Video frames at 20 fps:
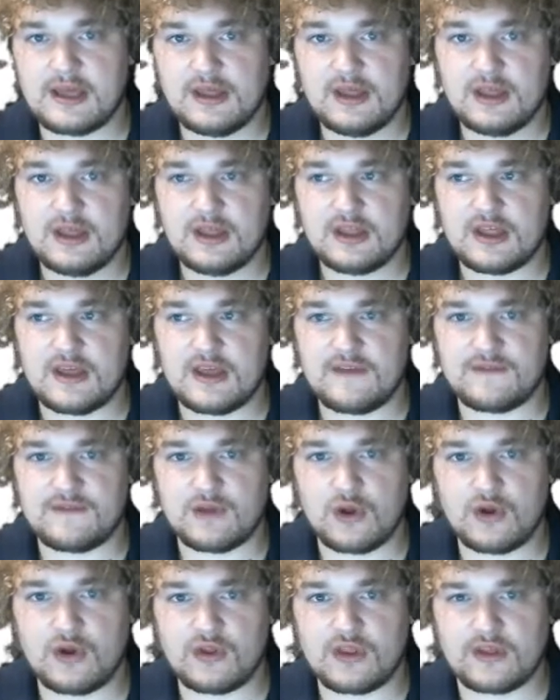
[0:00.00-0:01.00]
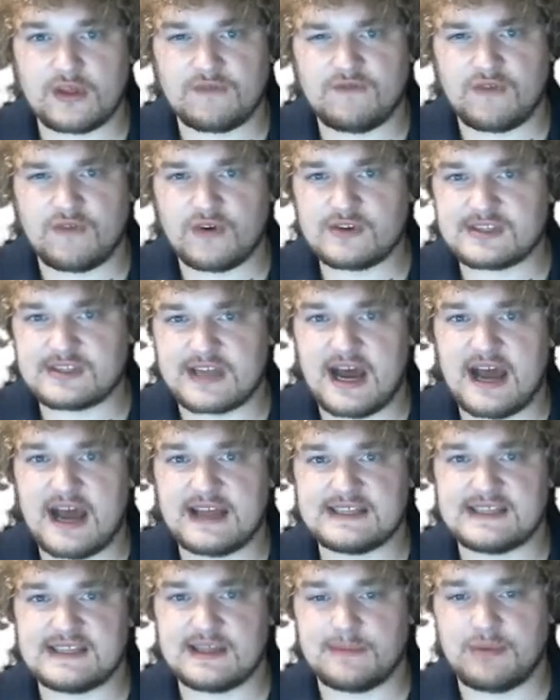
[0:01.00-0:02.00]
if you're the first guy to
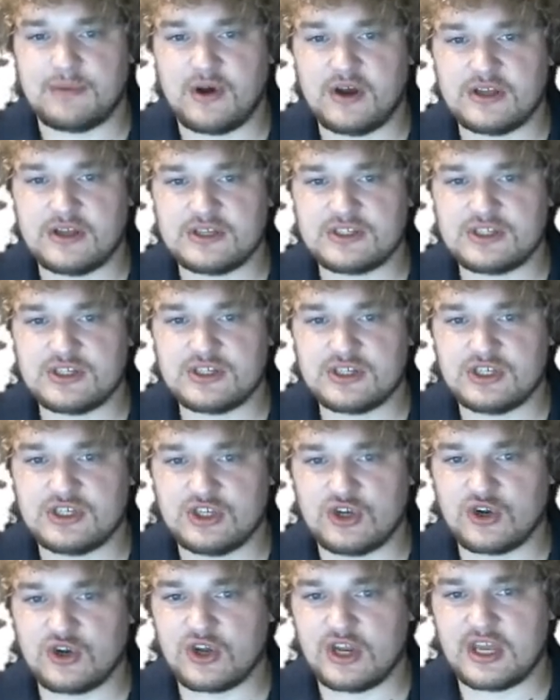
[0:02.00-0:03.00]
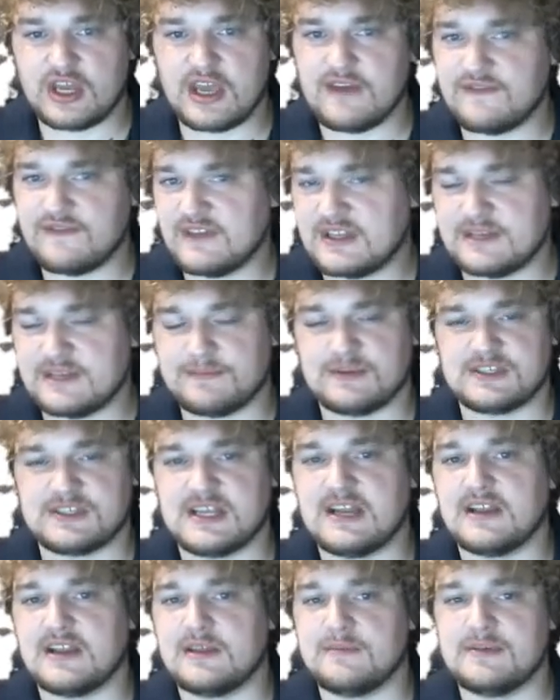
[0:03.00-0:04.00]
the punch, you're going to get 50%
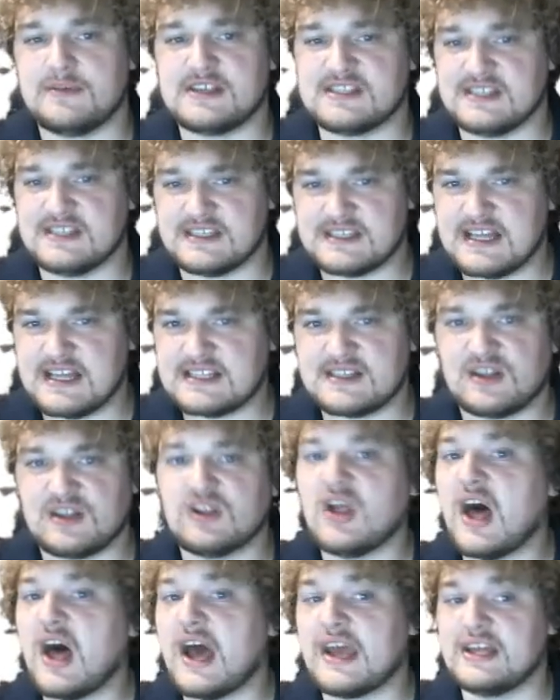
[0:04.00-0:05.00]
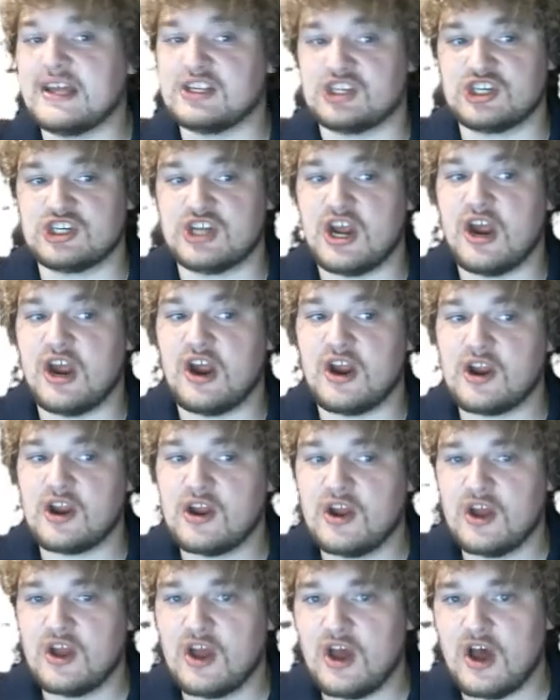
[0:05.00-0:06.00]
of the business. That's a lion's share.
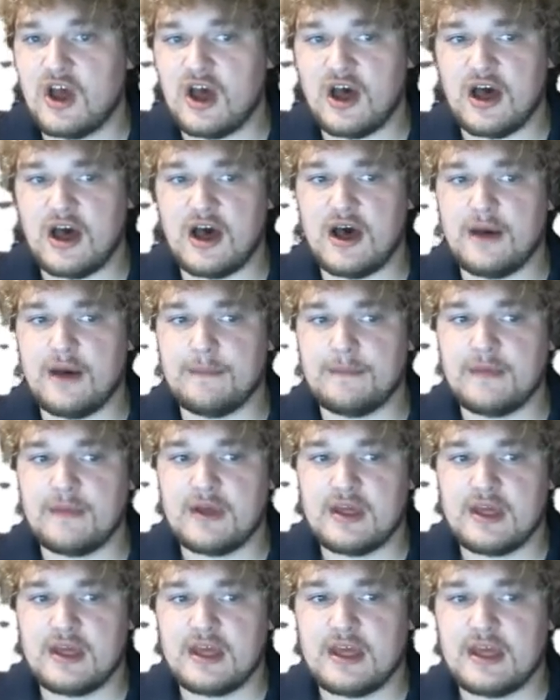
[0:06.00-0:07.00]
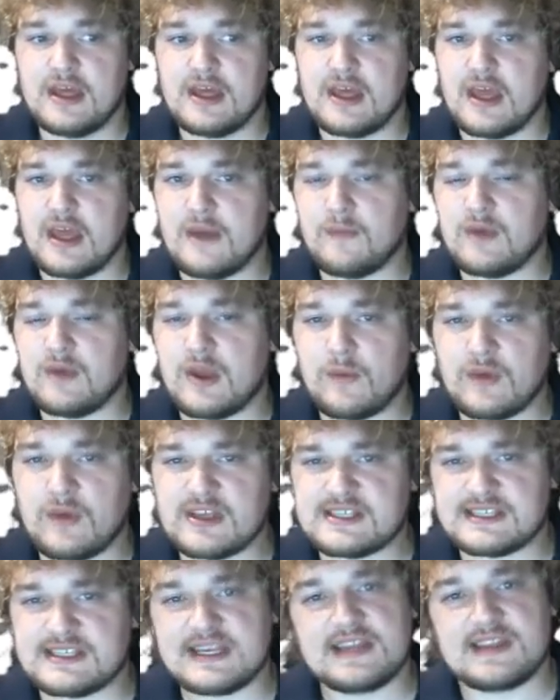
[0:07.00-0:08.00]
Um, and we
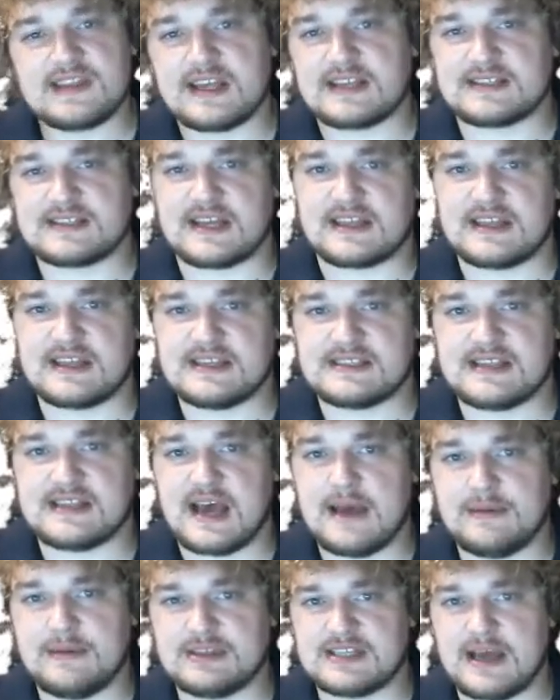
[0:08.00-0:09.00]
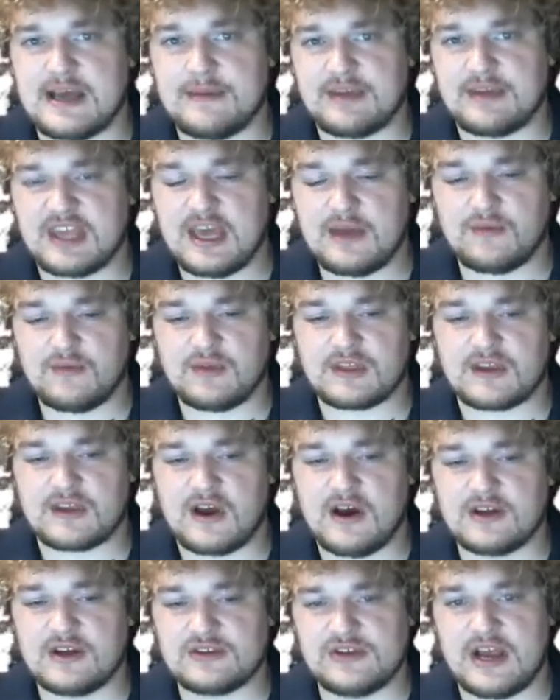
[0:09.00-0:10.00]
see things like this time and time again with
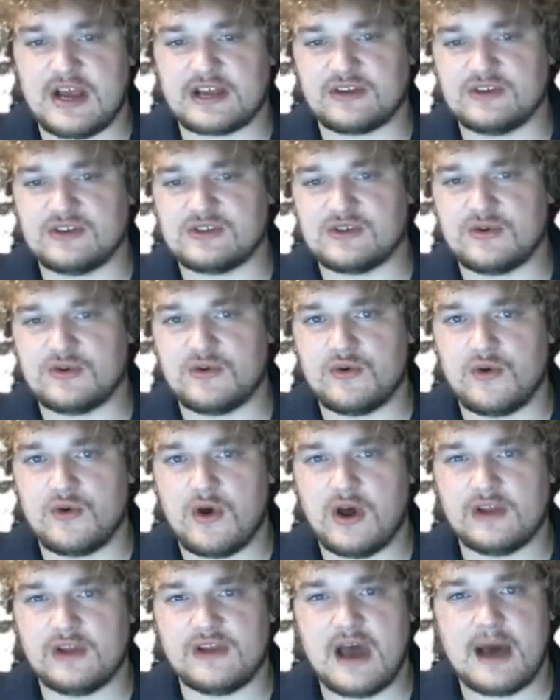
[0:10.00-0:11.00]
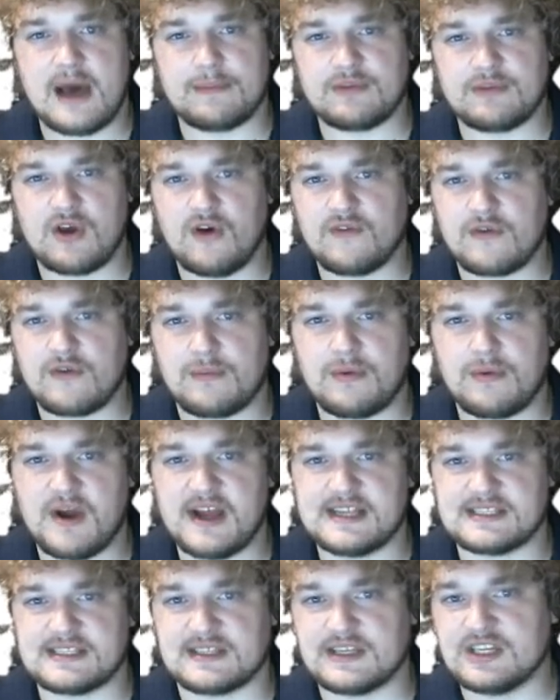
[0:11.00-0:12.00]
contractors who adopt
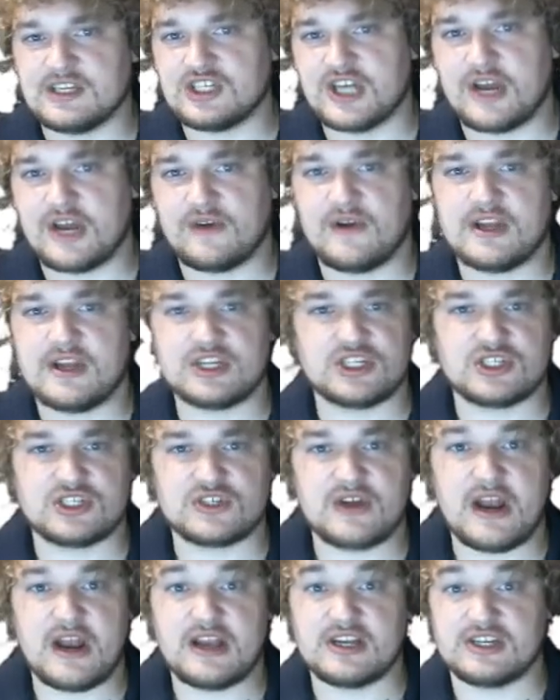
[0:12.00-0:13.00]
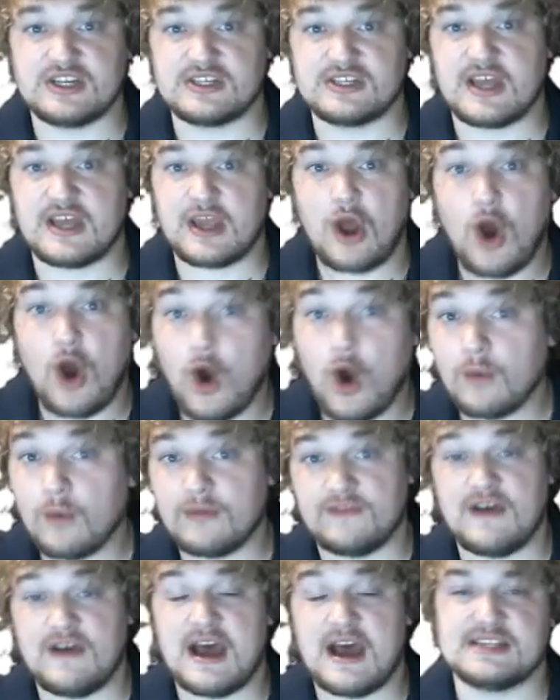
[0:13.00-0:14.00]
overpriced lead generation strategies like Home
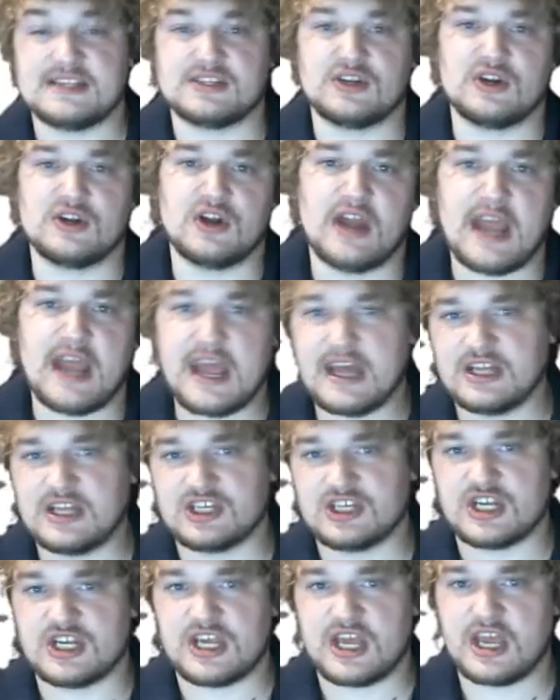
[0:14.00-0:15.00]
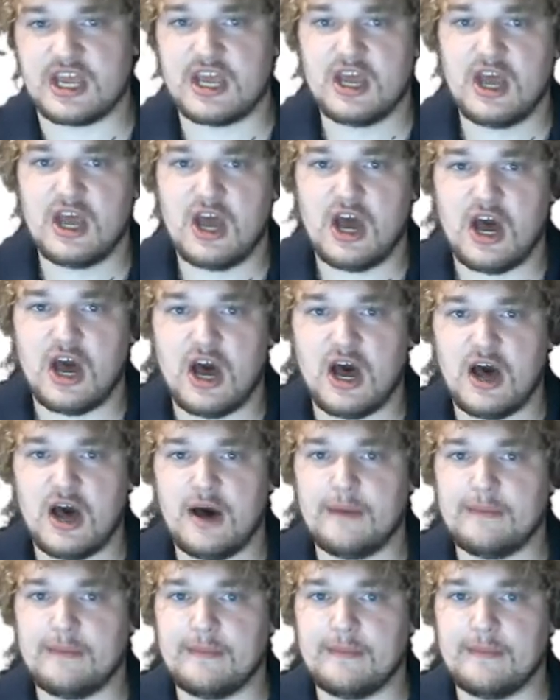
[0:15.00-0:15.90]
Advisor, Angie. Um,